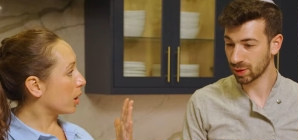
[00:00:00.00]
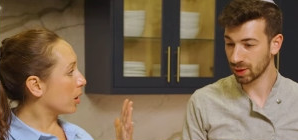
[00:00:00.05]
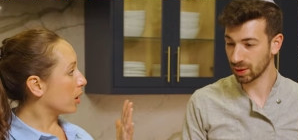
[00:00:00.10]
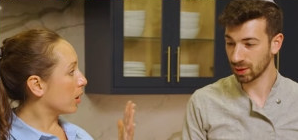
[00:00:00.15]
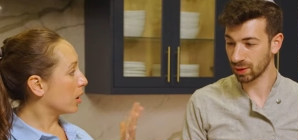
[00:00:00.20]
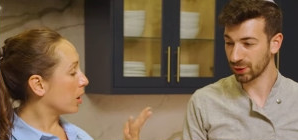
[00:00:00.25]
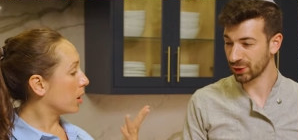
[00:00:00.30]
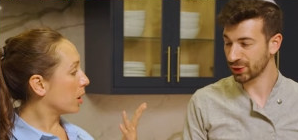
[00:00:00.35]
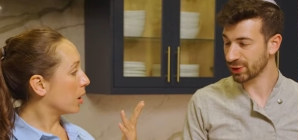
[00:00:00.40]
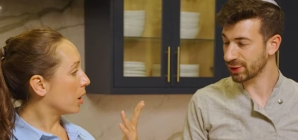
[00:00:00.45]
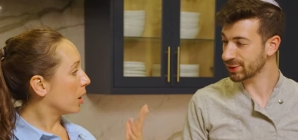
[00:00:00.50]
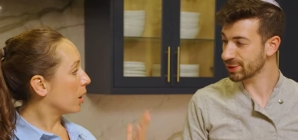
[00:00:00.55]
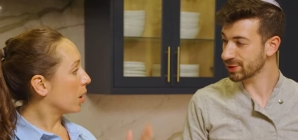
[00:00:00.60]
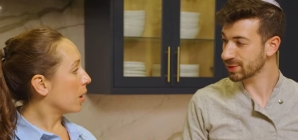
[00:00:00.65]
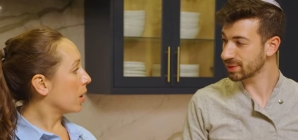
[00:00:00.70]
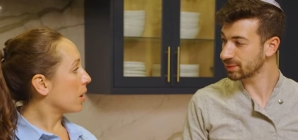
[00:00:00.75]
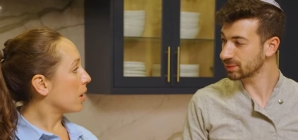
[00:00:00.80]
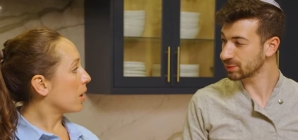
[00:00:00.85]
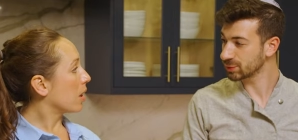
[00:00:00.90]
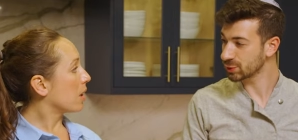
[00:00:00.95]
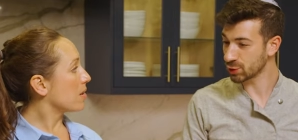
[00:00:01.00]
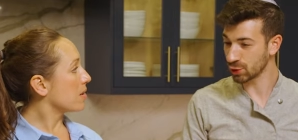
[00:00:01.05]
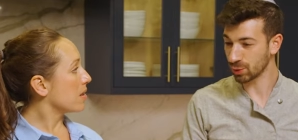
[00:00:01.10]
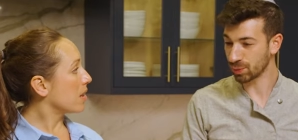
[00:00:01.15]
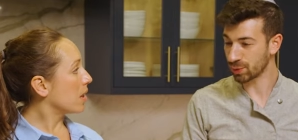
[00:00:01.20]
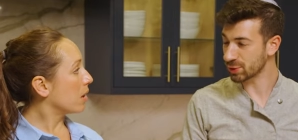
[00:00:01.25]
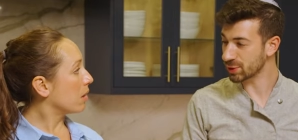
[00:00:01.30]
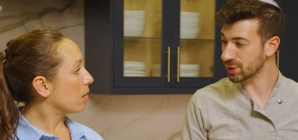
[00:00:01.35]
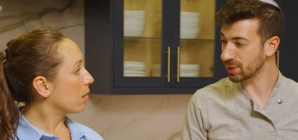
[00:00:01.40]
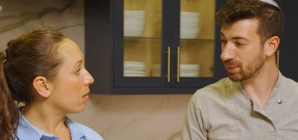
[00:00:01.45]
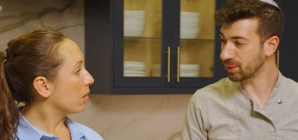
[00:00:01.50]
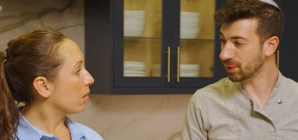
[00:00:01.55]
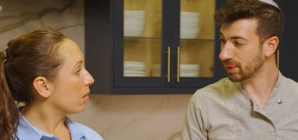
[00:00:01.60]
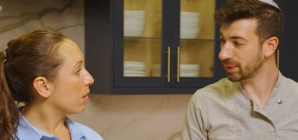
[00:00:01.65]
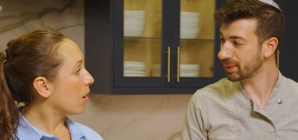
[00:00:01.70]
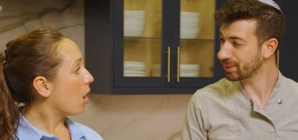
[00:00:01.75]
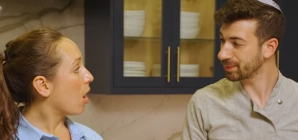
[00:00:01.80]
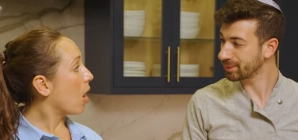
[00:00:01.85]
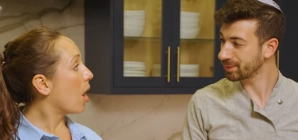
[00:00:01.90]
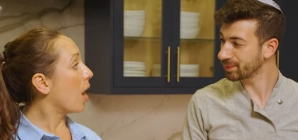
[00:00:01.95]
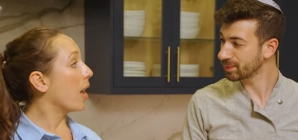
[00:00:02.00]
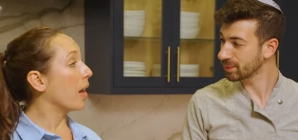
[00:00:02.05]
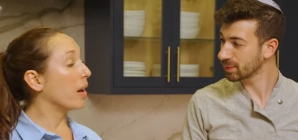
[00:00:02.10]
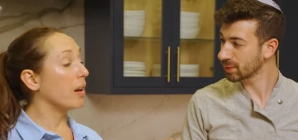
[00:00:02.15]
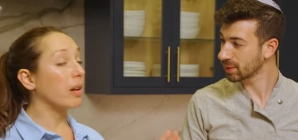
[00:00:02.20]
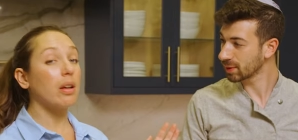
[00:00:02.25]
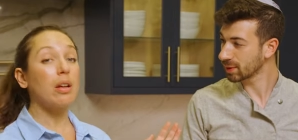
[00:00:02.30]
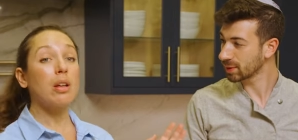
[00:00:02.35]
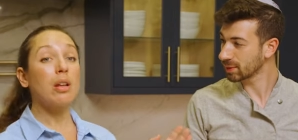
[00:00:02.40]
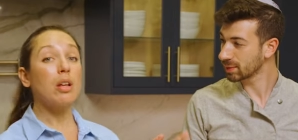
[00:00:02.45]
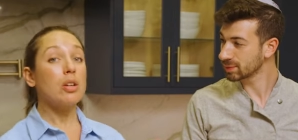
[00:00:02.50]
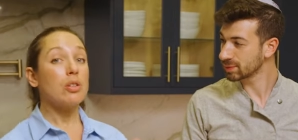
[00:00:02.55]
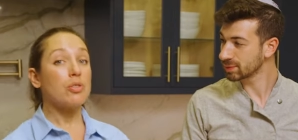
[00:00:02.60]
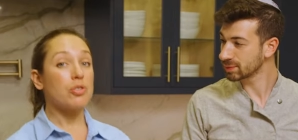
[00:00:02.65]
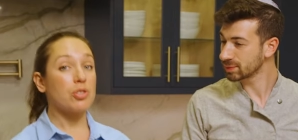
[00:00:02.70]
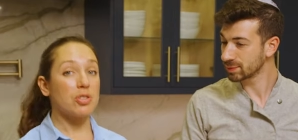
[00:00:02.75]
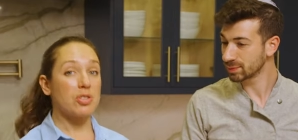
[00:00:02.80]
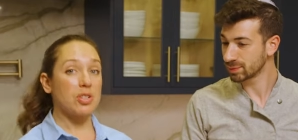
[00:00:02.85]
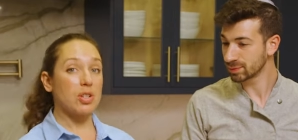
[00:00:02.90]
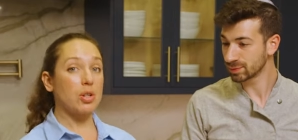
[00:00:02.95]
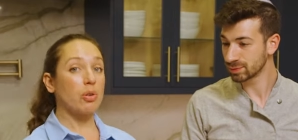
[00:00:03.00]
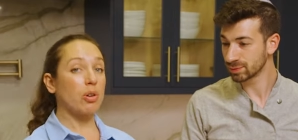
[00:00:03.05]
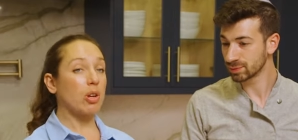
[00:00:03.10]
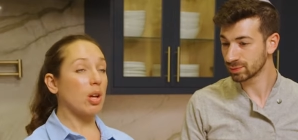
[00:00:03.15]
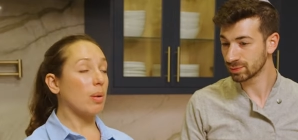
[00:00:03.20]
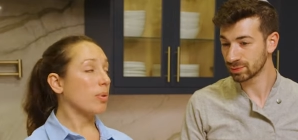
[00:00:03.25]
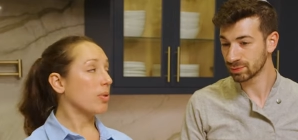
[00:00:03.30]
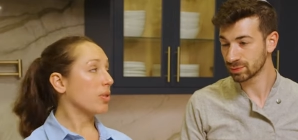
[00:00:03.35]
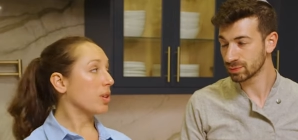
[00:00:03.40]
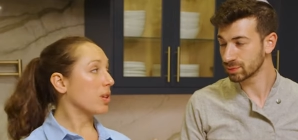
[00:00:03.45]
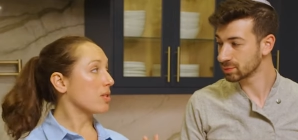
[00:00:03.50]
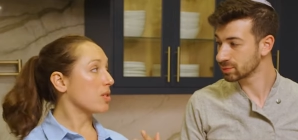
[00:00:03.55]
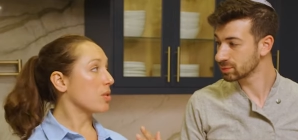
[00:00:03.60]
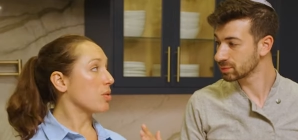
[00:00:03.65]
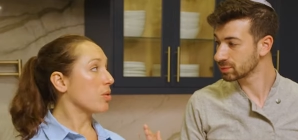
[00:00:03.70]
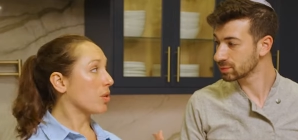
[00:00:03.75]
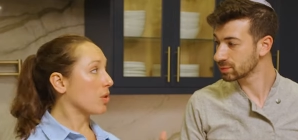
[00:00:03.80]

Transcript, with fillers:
Speaker 1: Delicious. That's Super it. simple.
Speaker 2: And just you know, a couple things that you